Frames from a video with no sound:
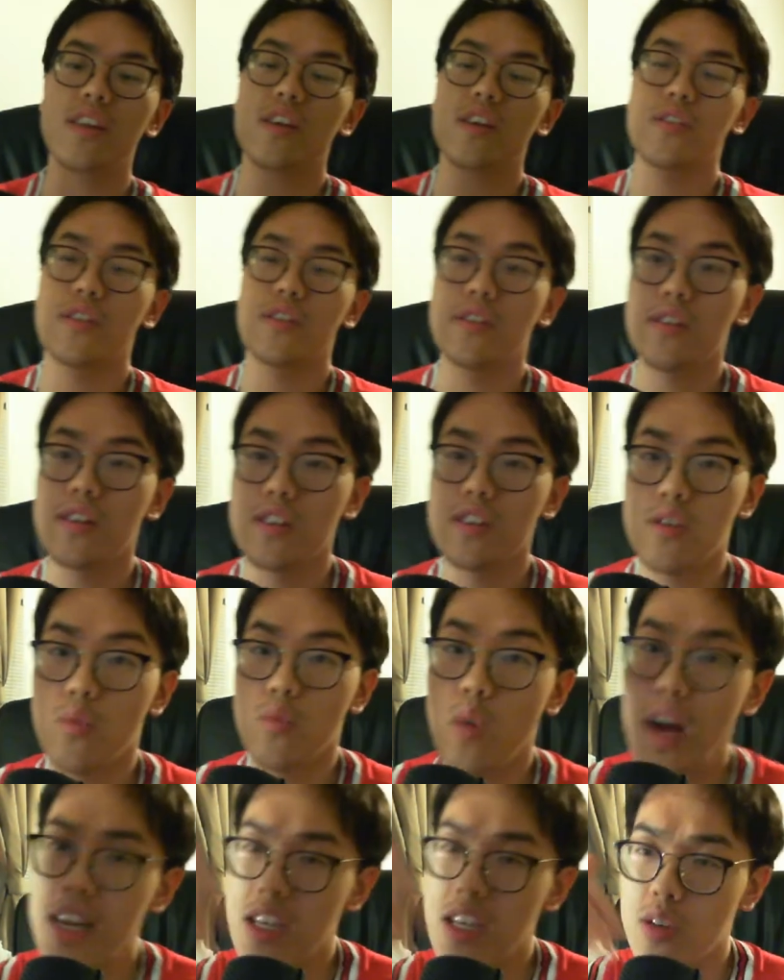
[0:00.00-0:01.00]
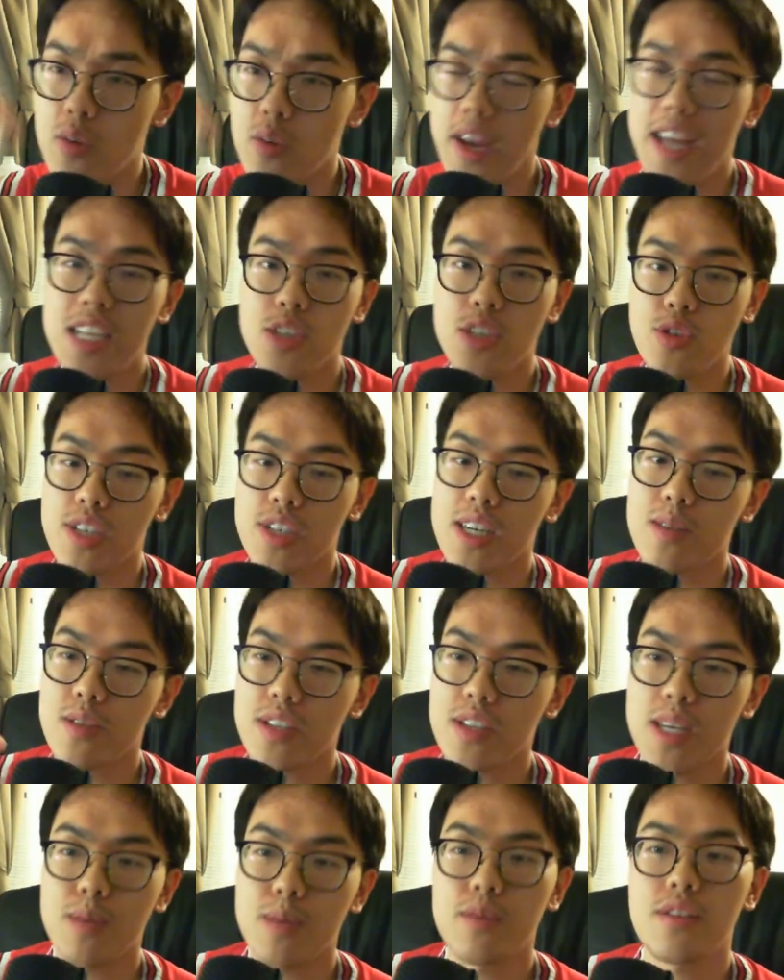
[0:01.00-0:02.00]
other thoughts on why, Andrew Yang was
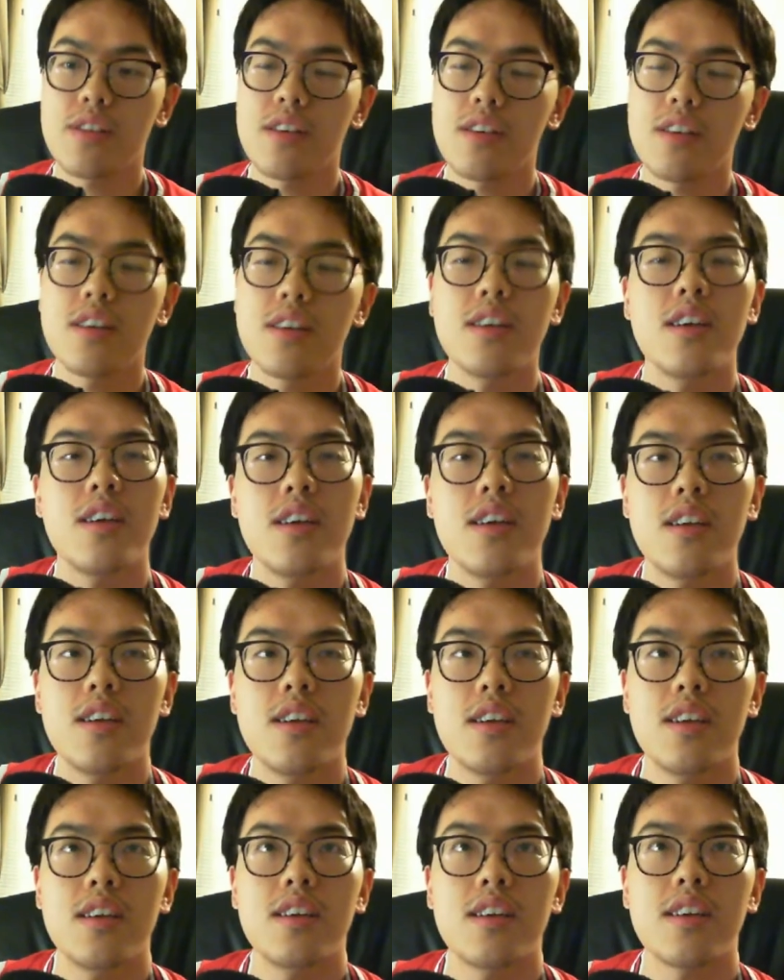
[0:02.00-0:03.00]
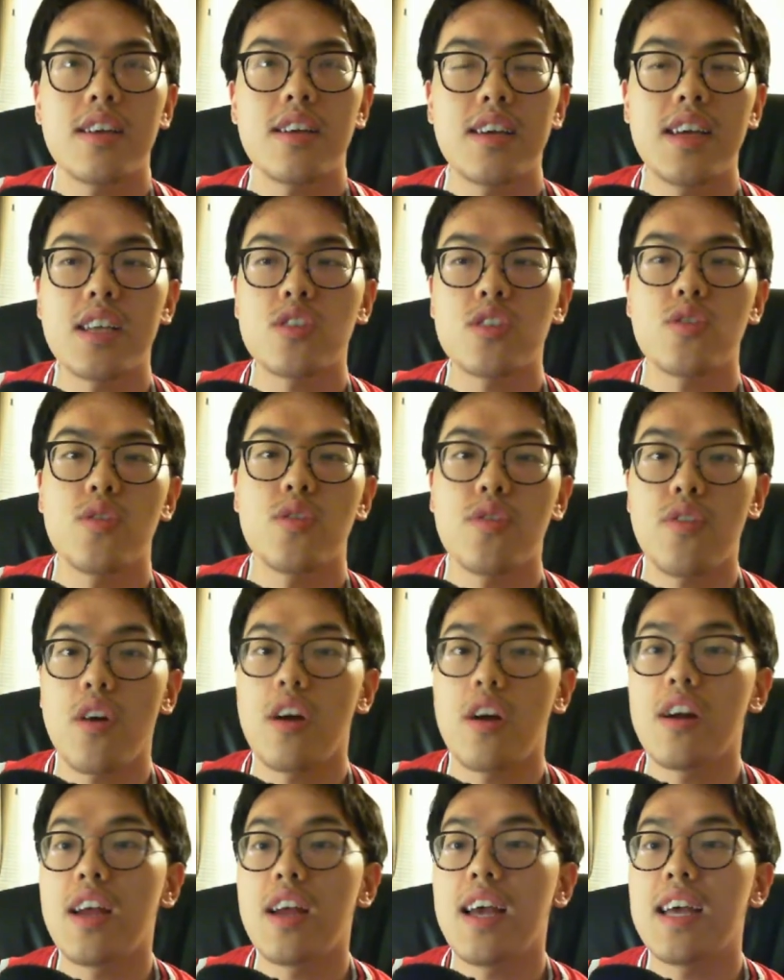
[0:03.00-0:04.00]
able to get so
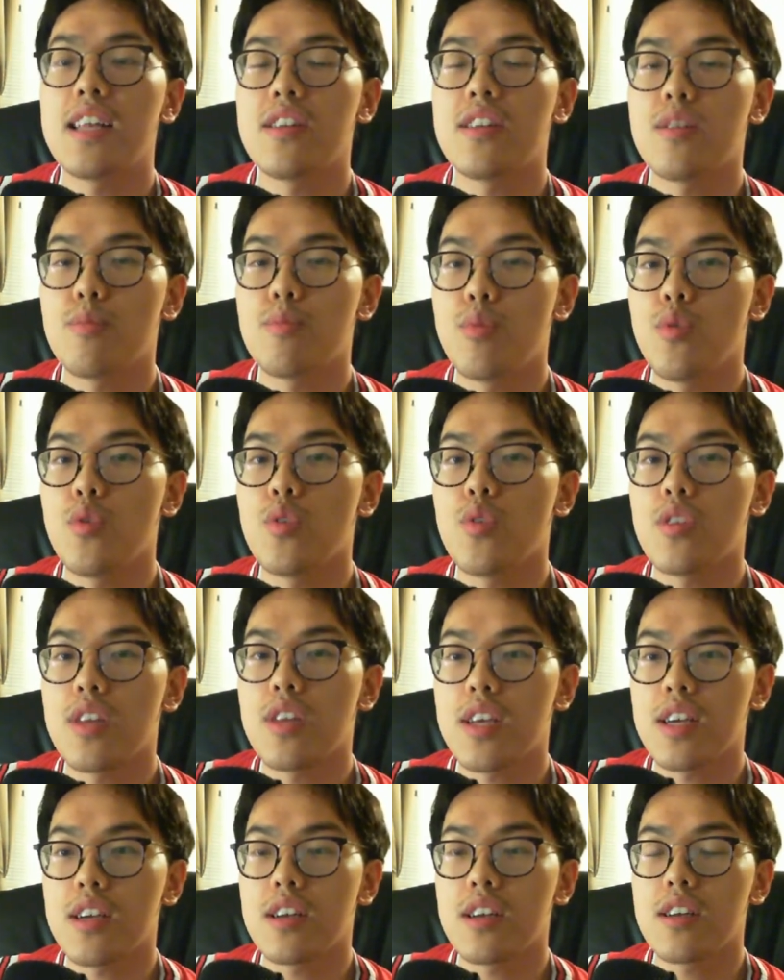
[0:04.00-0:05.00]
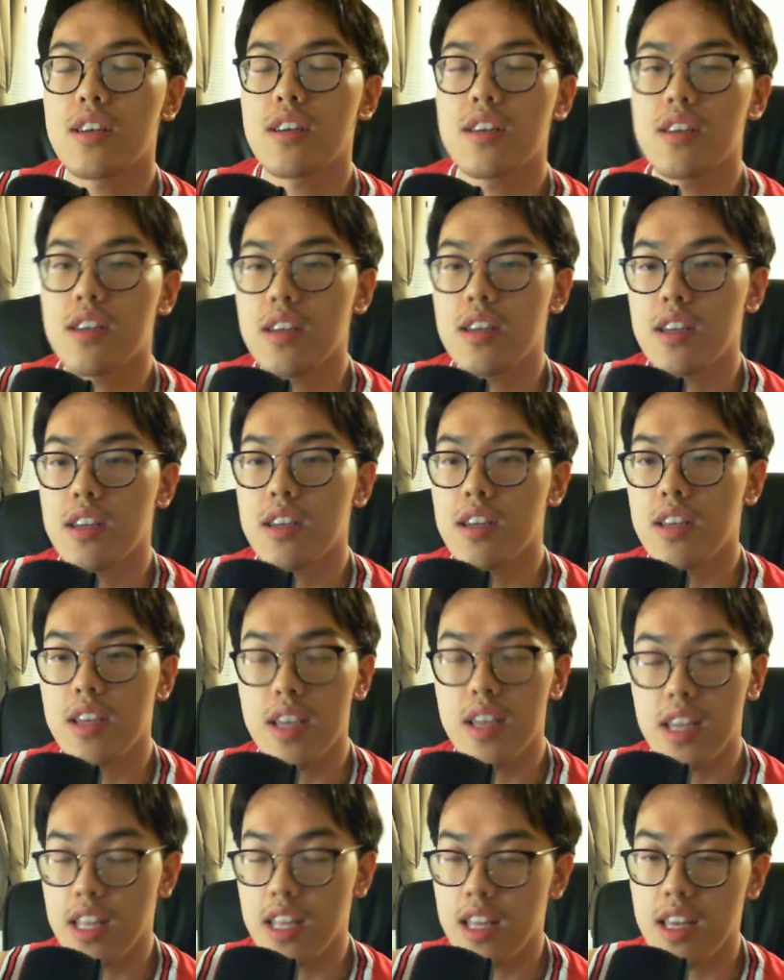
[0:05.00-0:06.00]
far ahead in the polling
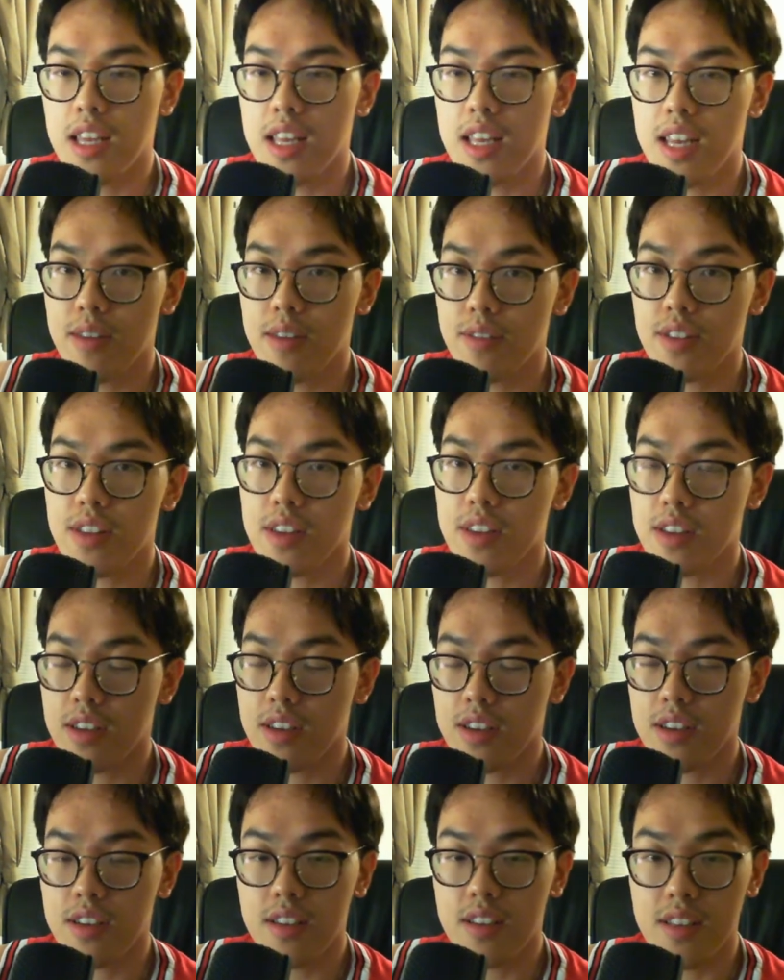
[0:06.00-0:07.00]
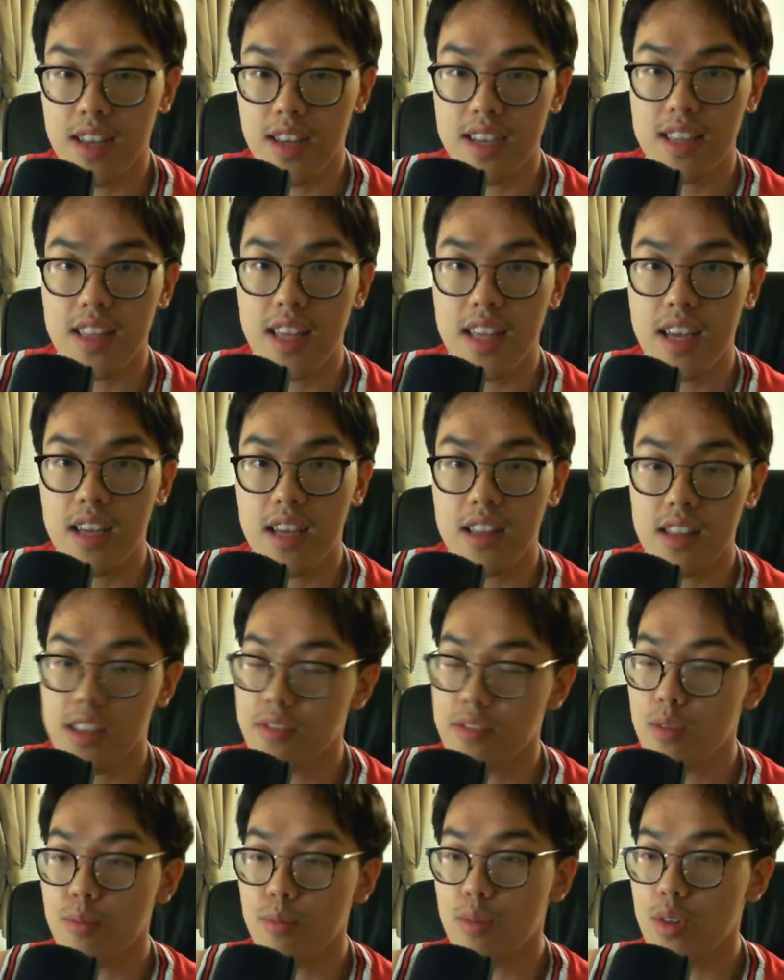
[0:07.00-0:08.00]
and everything like that, leave
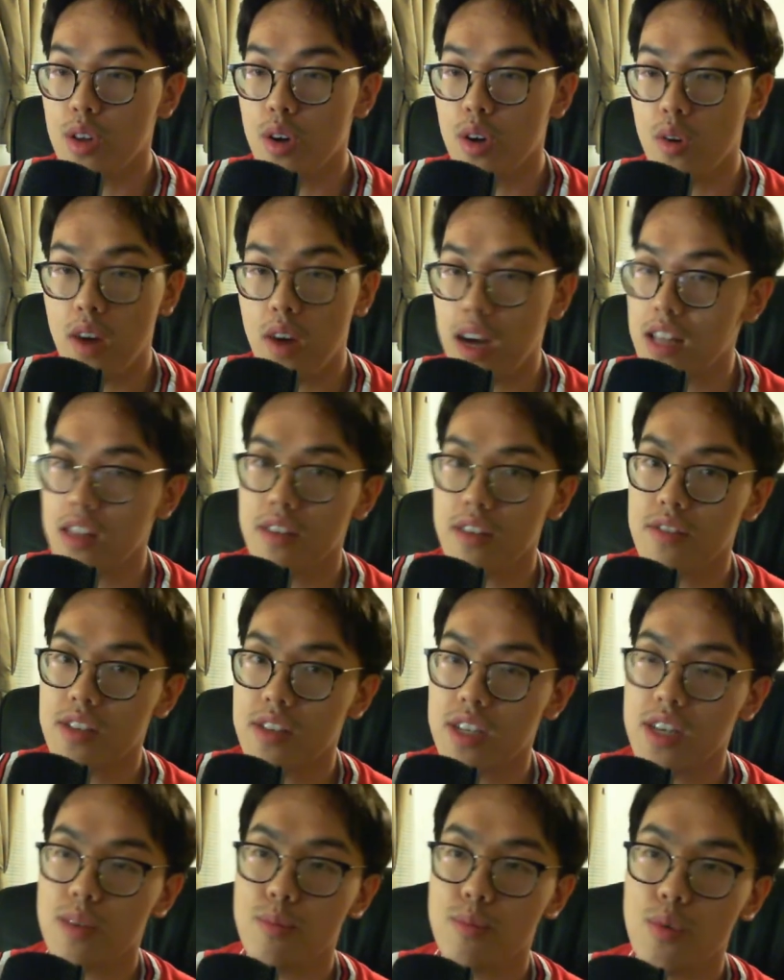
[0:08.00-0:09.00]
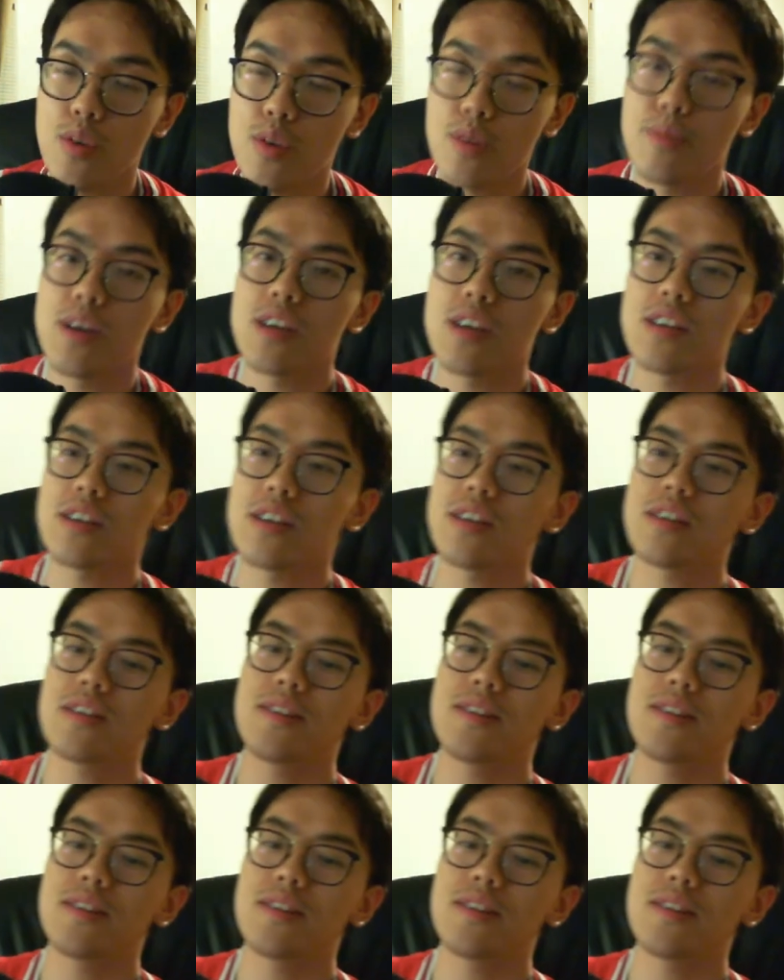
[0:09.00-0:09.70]
them below. I'd love to hear more about it,